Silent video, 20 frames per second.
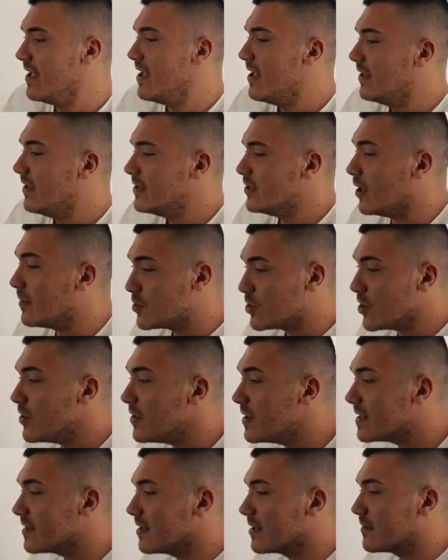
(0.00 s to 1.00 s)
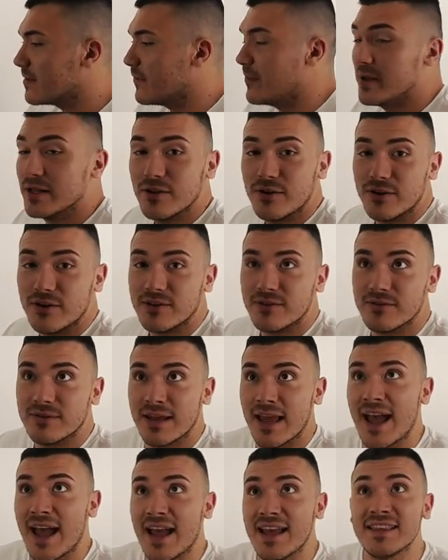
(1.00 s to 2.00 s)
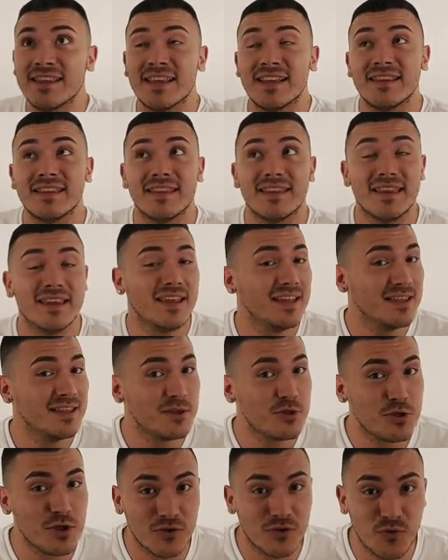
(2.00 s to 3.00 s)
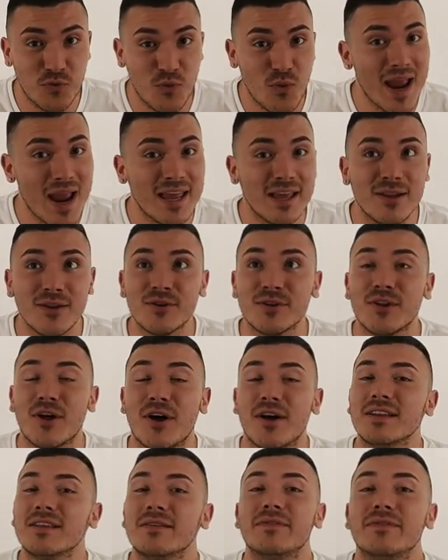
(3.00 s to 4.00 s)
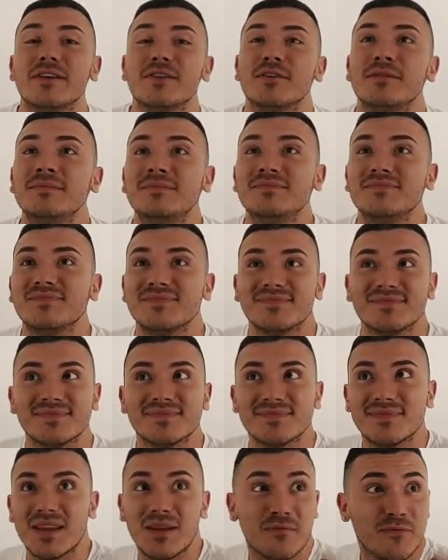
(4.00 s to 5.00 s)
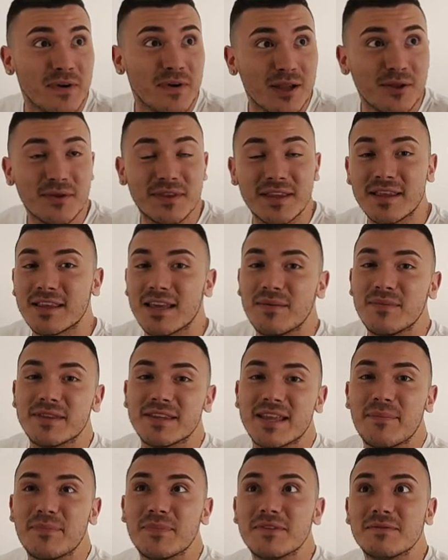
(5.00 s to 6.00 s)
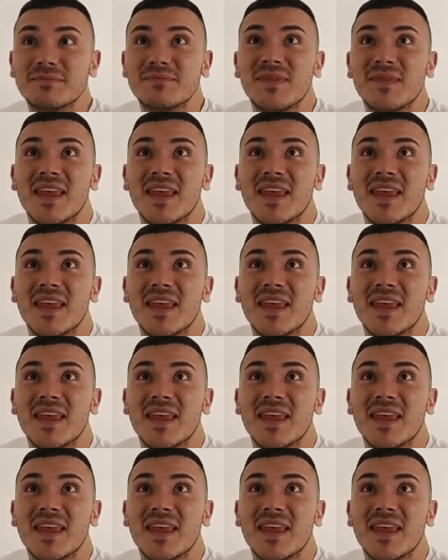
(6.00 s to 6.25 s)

So I'm sure this looks familiar to you guys. It is just regular long division, follows the same steps.